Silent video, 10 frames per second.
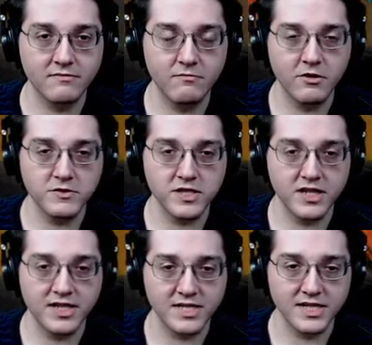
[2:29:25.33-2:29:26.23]
most
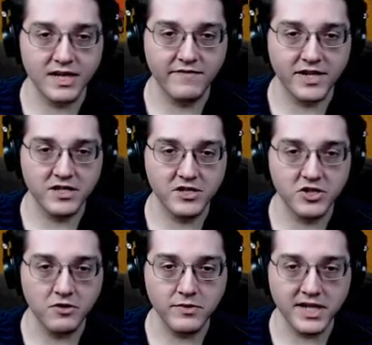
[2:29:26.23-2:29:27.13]
of this stuff. I
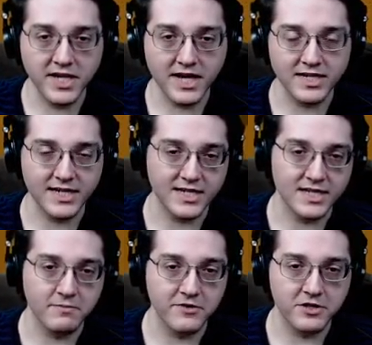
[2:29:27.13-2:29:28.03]
don't need cotton
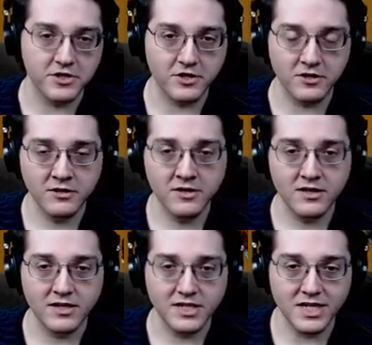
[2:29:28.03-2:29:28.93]
guts. I'm pretty sure,
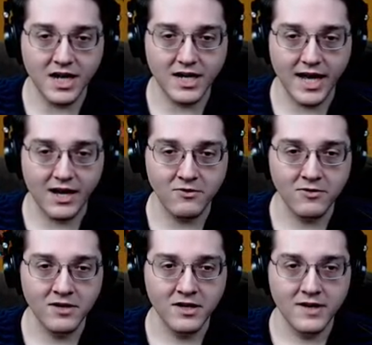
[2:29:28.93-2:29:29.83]
at least not now.
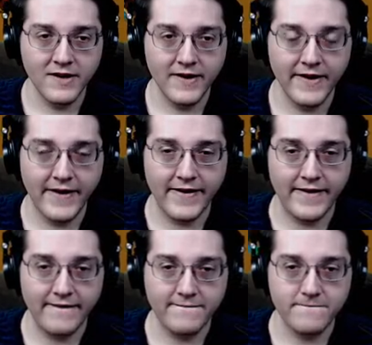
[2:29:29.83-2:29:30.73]

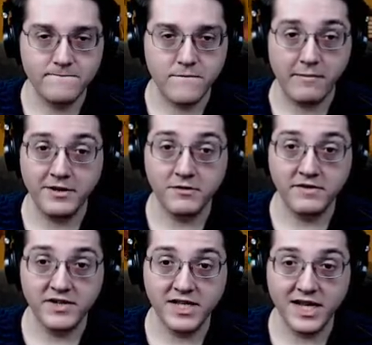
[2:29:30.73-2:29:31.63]
Uh, probably don't
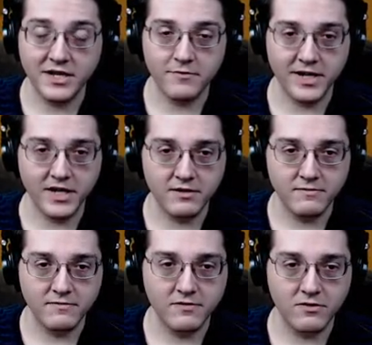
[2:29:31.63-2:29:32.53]
even need that urea
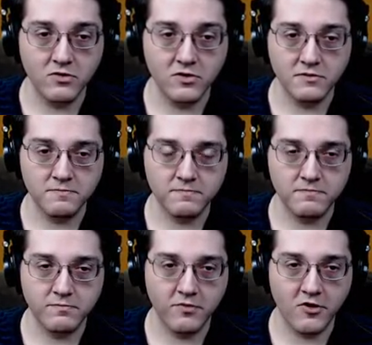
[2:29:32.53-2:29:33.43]
or
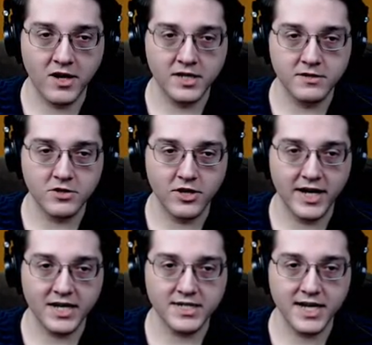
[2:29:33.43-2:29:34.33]
boron
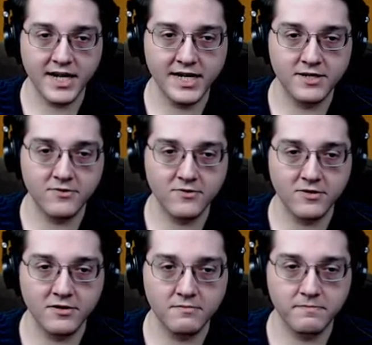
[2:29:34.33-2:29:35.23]
trioxide
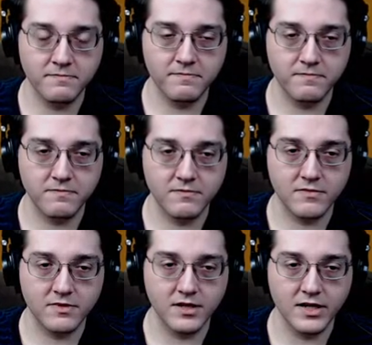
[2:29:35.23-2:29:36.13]
or
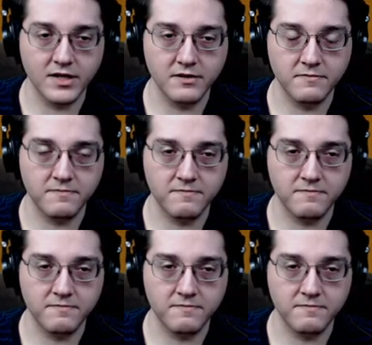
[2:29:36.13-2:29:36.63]
the